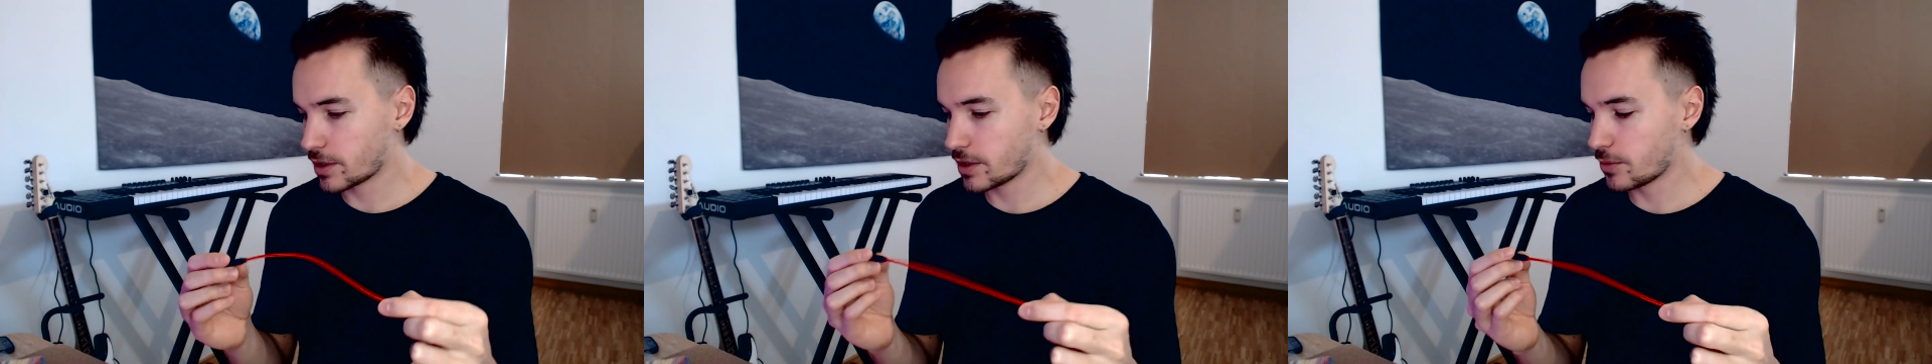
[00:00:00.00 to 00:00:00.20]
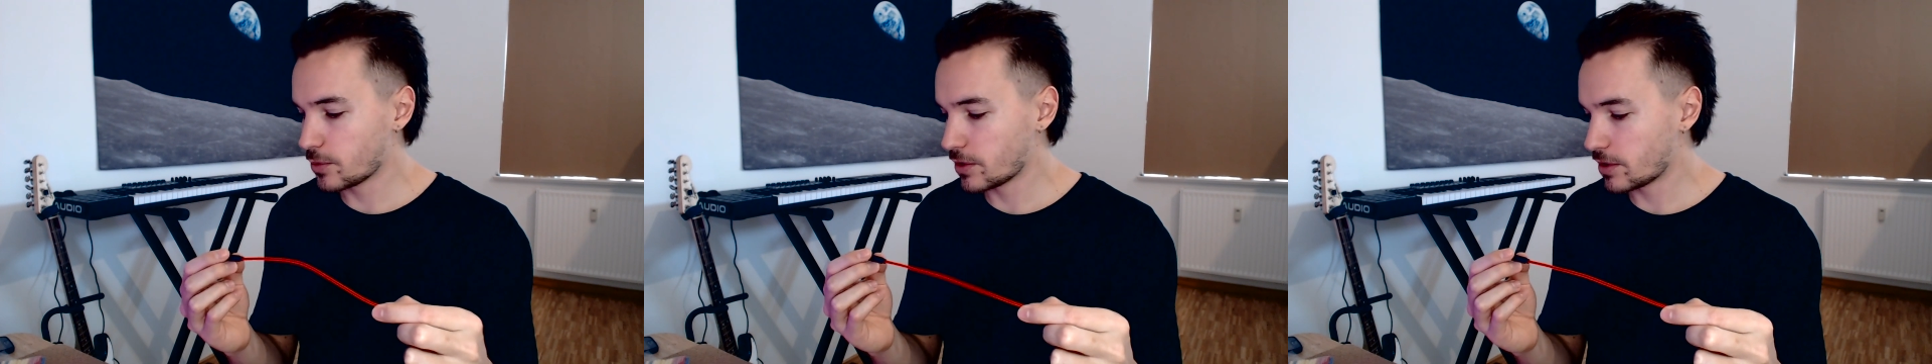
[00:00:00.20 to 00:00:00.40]

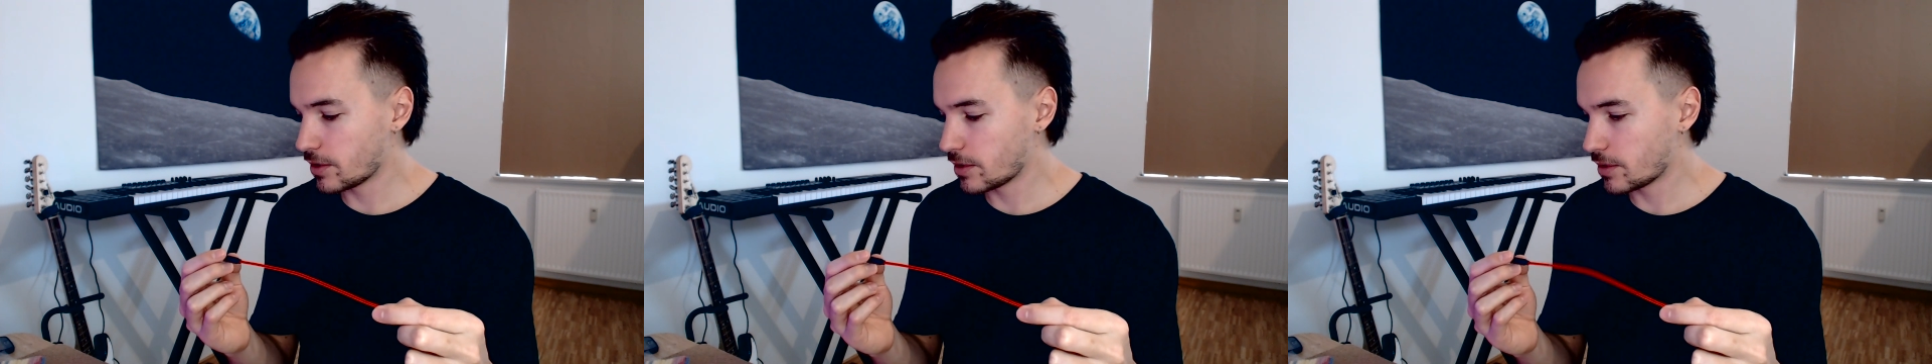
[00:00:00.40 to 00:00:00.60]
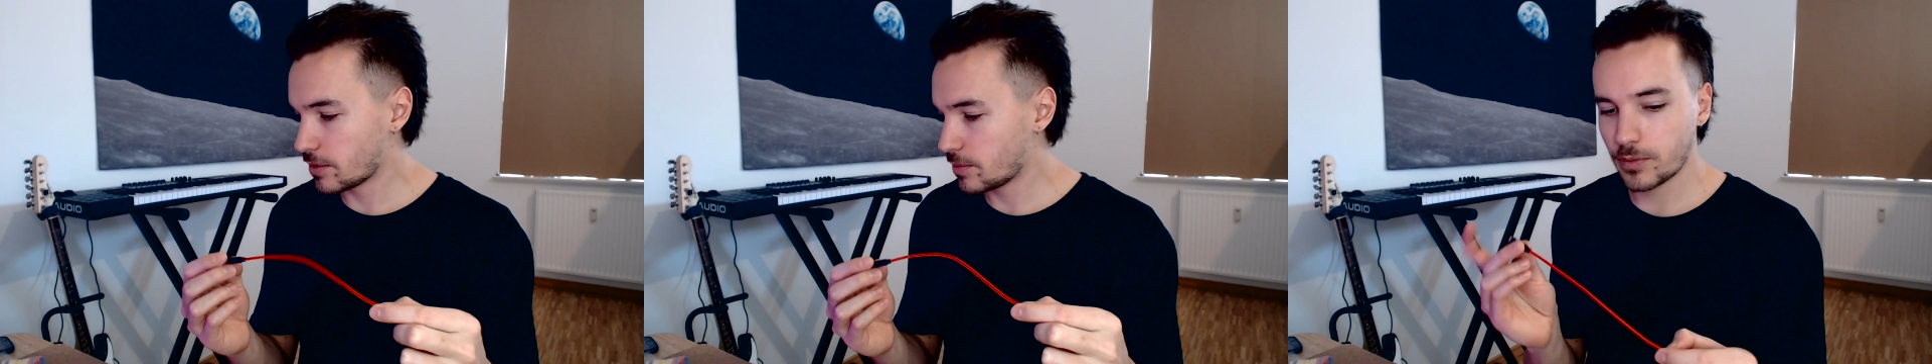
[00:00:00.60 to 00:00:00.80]
in with
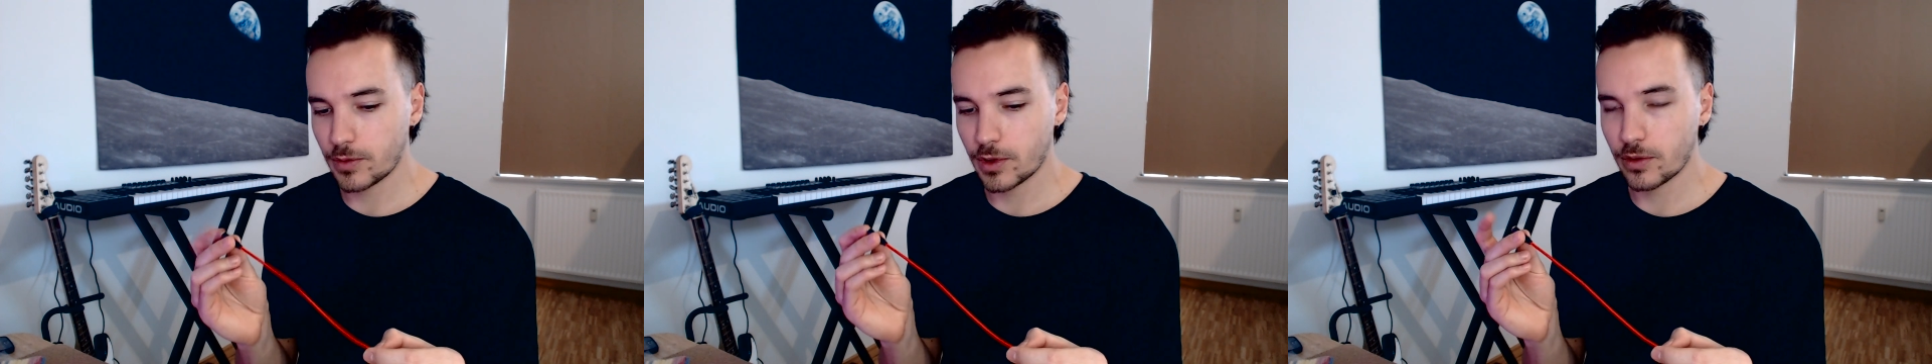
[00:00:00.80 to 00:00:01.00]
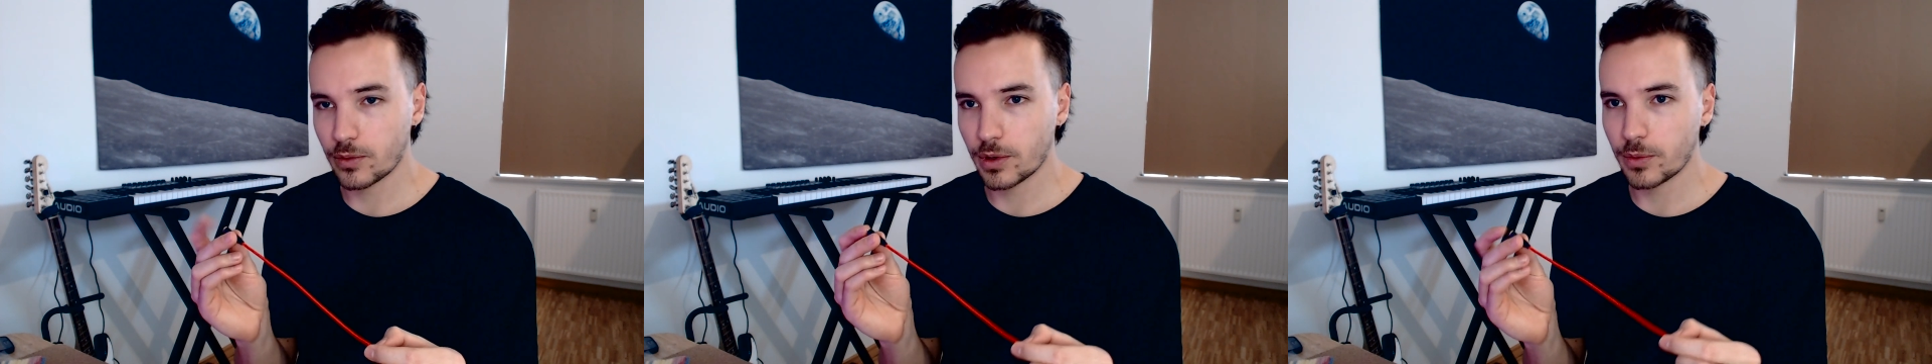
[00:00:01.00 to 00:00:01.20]
the
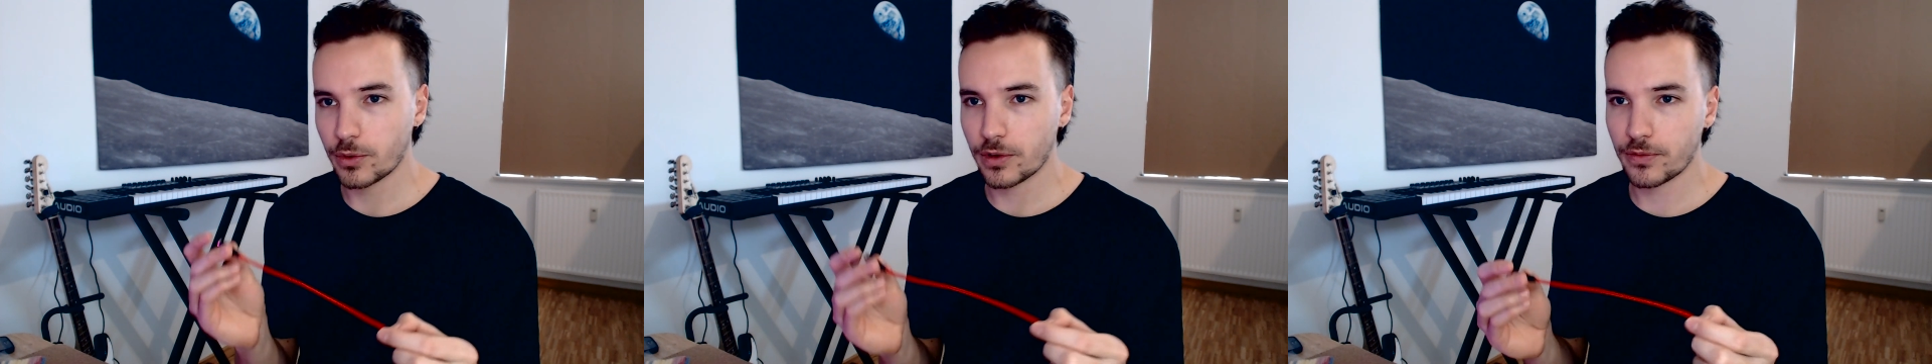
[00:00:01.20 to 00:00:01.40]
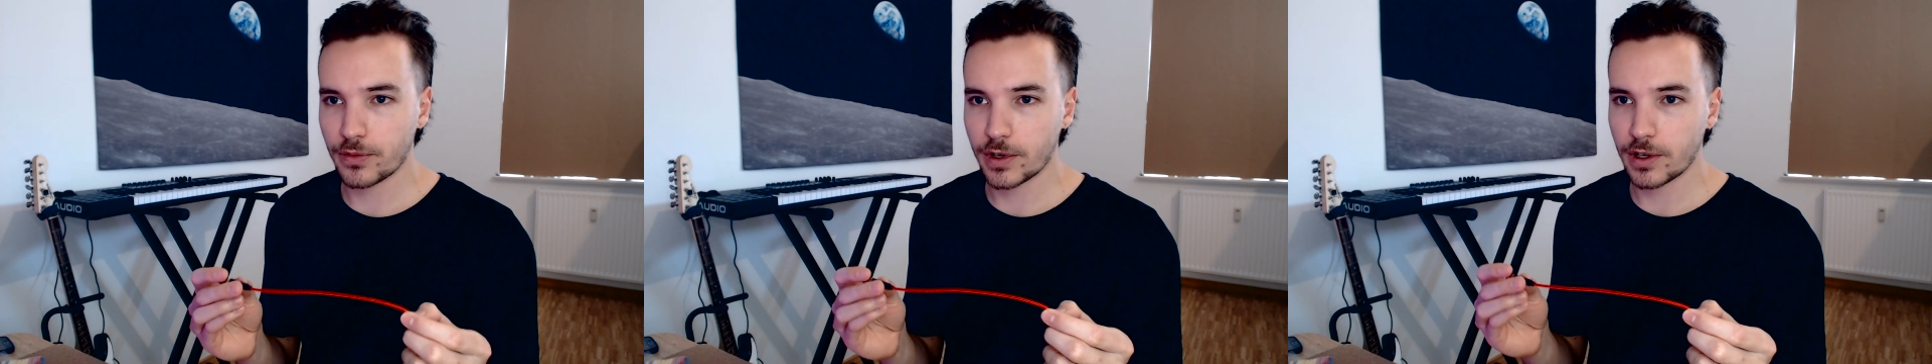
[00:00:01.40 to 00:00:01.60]

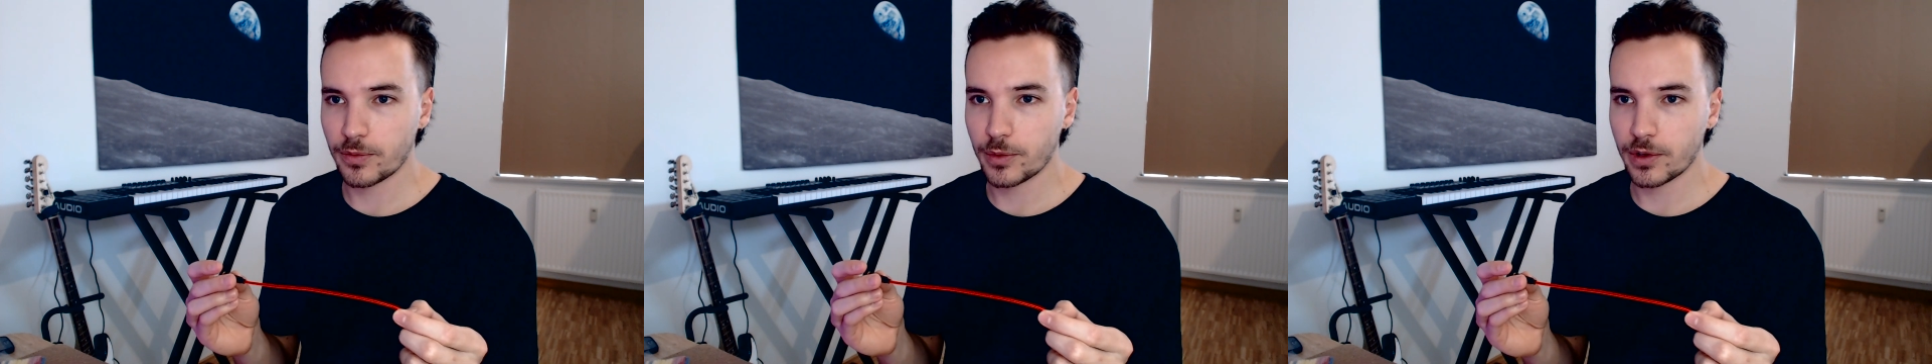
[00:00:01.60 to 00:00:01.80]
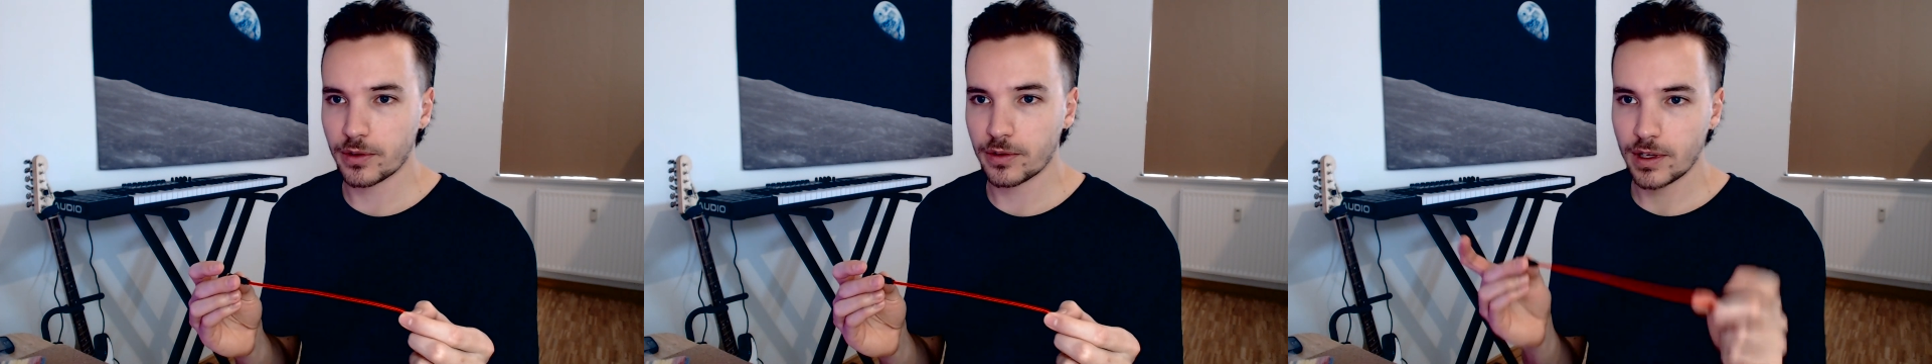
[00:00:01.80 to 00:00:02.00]

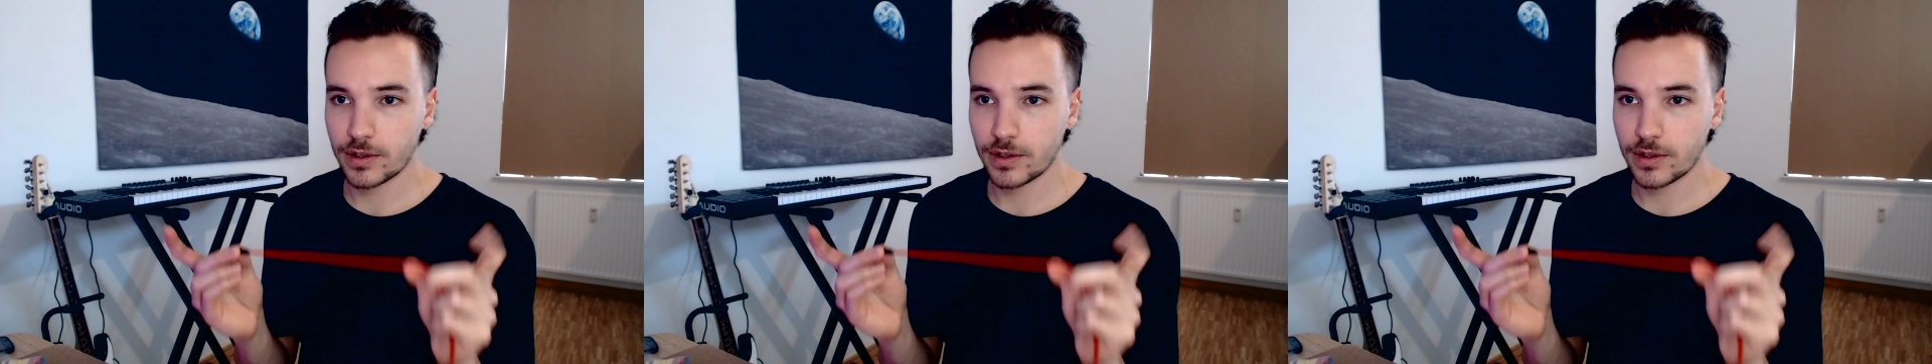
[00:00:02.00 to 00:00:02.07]
3.5mm,